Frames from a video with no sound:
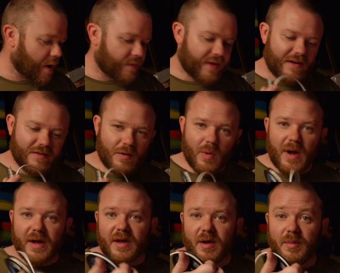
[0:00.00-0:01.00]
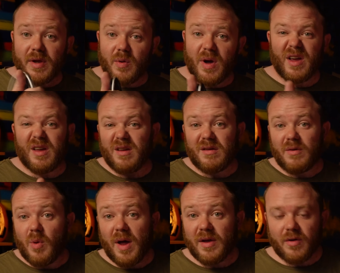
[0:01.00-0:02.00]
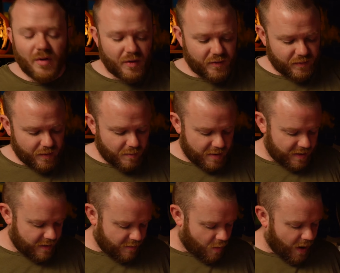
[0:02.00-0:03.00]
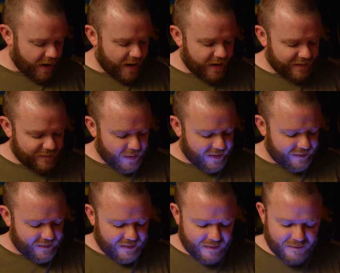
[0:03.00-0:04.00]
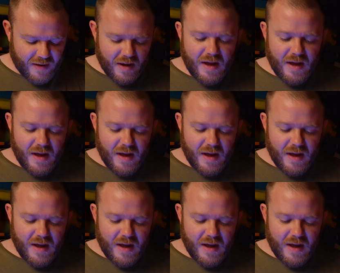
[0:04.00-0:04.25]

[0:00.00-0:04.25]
These can be quite good. I mean, they're quite inexpensive.